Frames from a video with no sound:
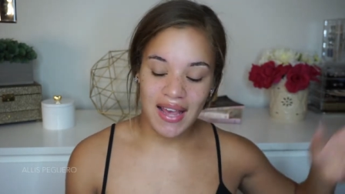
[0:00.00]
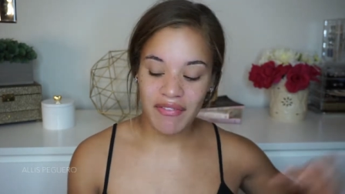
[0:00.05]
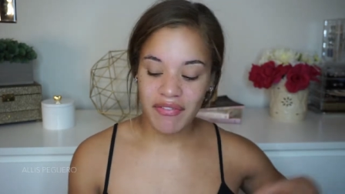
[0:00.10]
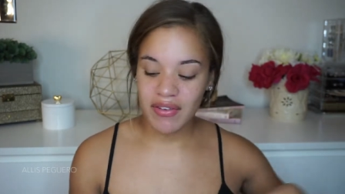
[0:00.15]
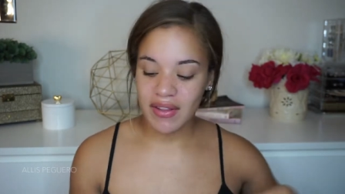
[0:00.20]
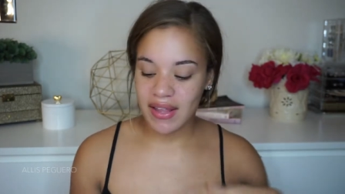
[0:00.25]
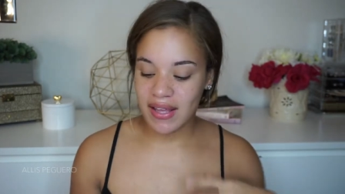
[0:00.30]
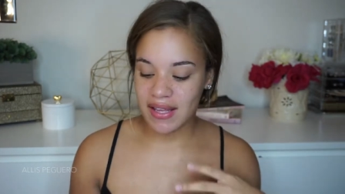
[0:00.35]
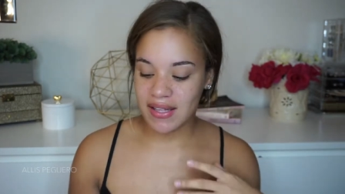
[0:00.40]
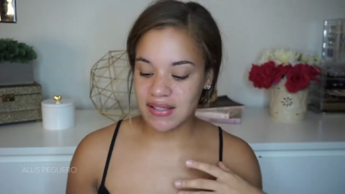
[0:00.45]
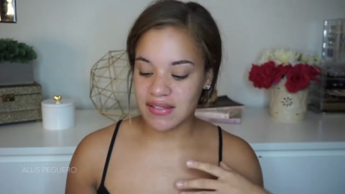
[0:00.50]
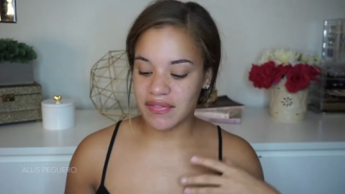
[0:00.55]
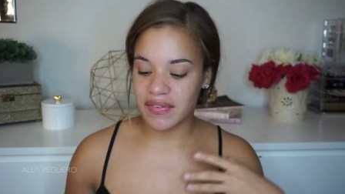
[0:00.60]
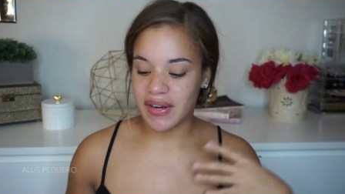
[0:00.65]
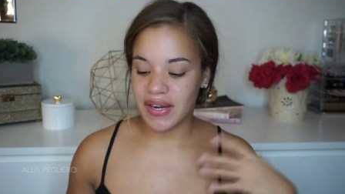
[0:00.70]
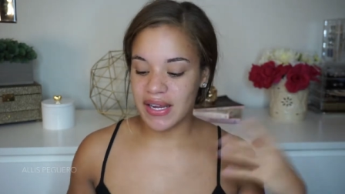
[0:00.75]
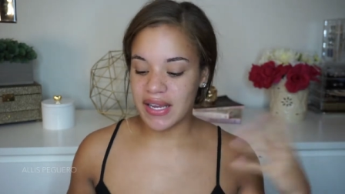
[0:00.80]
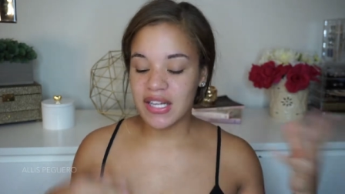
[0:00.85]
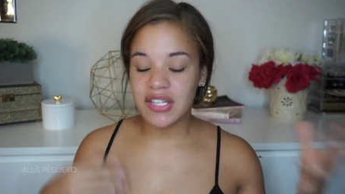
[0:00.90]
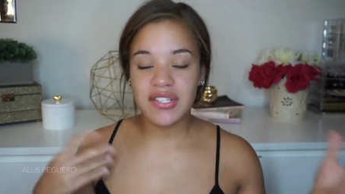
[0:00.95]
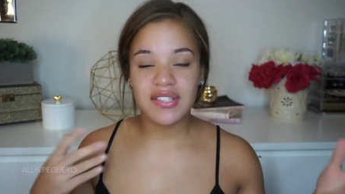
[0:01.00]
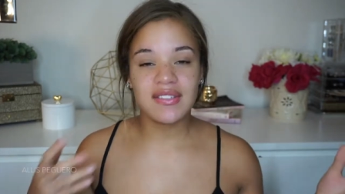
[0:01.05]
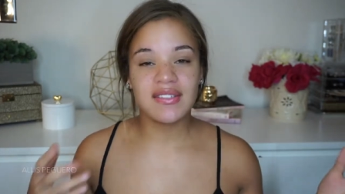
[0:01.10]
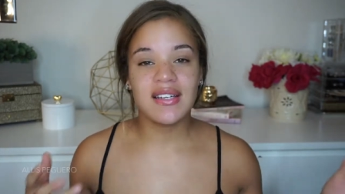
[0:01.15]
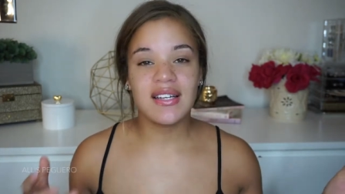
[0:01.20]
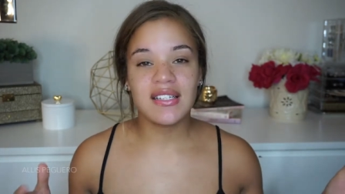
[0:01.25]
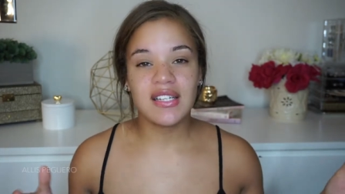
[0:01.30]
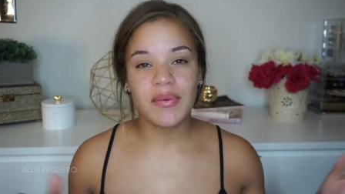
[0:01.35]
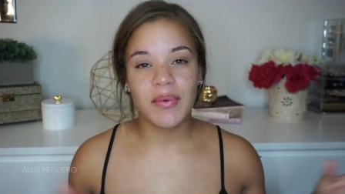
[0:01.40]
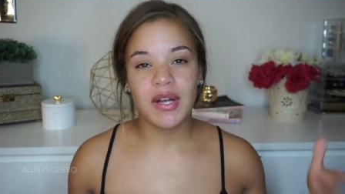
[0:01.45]
I feel like it's very
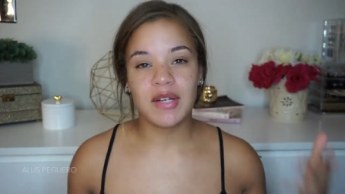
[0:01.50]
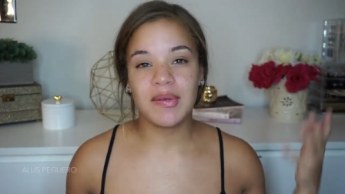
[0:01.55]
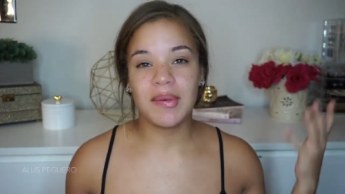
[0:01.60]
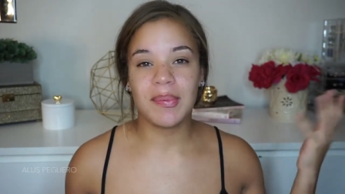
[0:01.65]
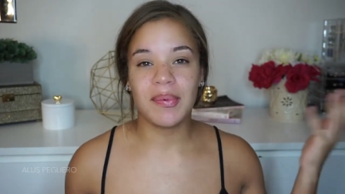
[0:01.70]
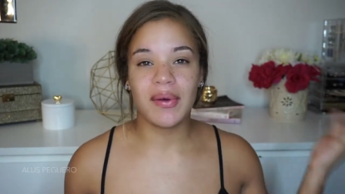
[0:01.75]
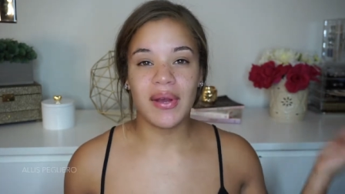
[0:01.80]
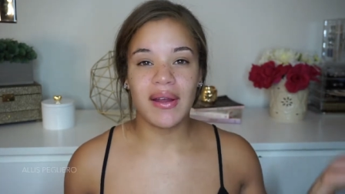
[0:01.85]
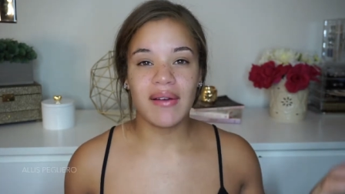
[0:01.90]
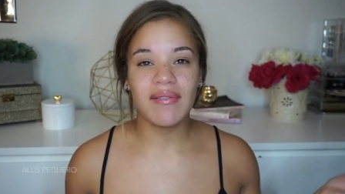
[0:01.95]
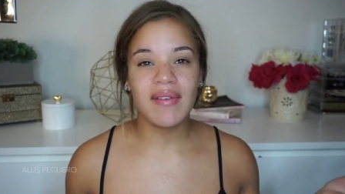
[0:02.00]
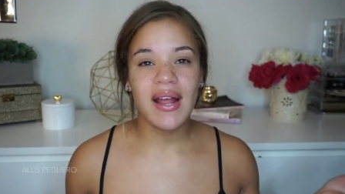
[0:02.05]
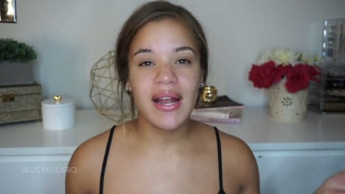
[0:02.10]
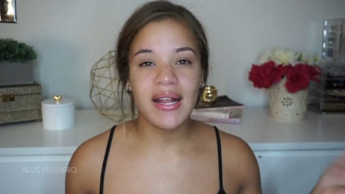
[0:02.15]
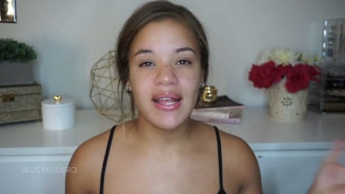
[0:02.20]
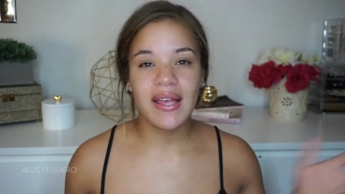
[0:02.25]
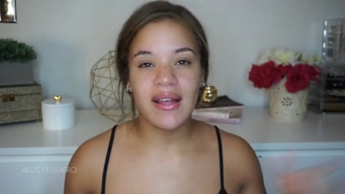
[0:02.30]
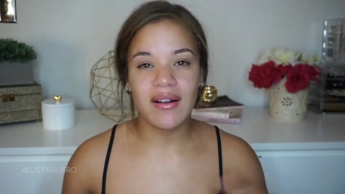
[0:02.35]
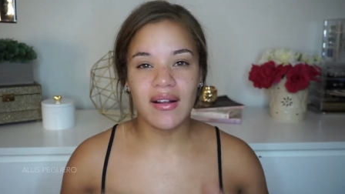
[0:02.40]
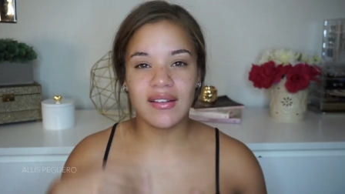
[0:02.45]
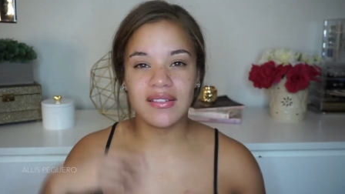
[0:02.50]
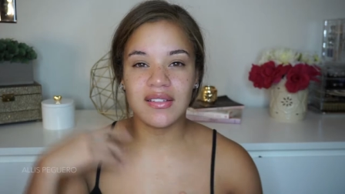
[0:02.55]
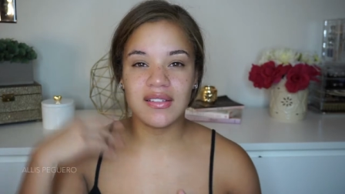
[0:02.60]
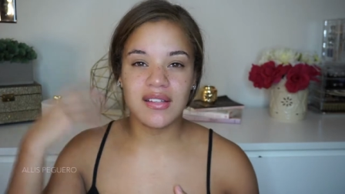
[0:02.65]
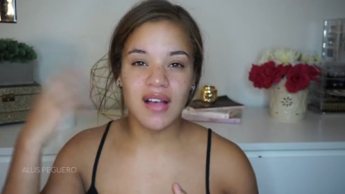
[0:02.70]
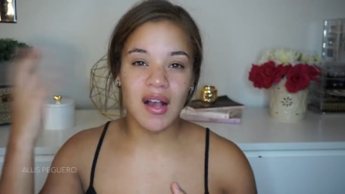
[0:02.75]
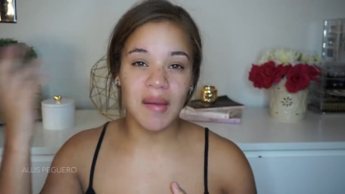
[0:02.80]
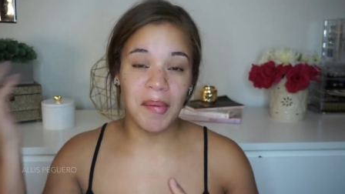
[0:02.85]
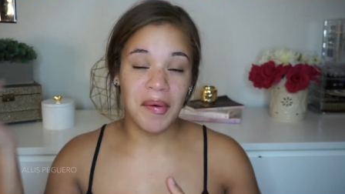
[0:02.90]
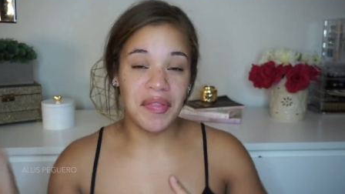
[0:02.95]
interesting to watch people get ready and also
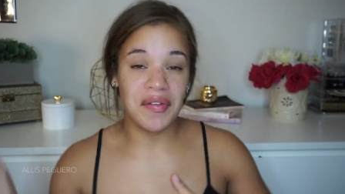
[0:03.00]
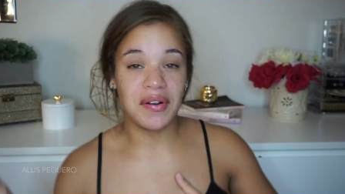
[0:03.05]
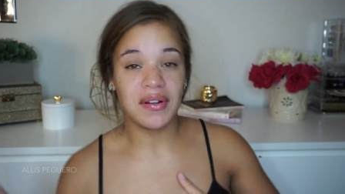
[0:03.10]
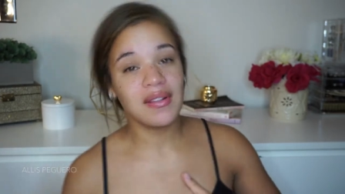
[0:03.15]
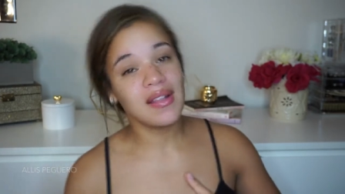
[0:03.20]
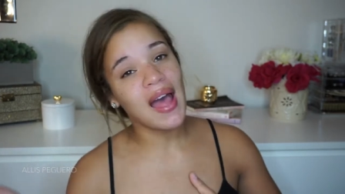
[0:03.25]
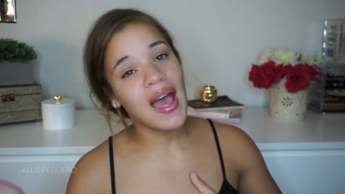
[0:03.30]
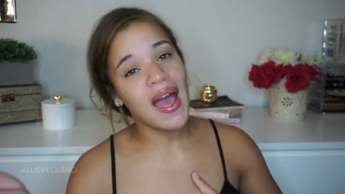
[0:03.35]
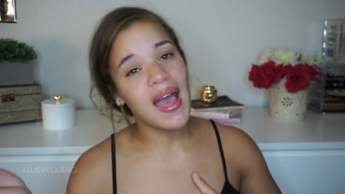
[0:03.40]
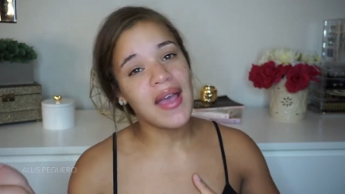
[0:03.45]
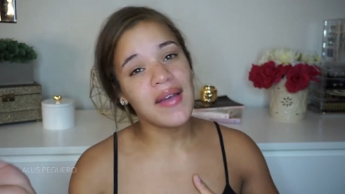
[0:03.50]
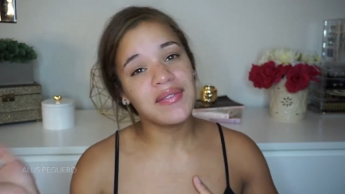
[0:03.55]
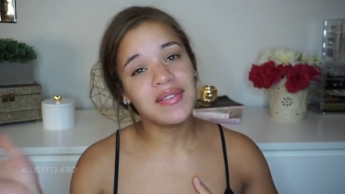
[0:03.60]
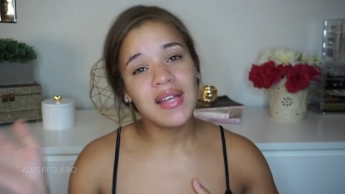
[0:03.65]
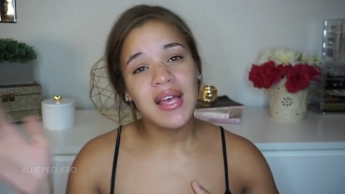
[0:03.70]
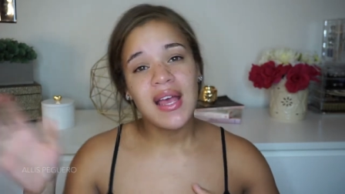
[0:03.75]
talk about their lives.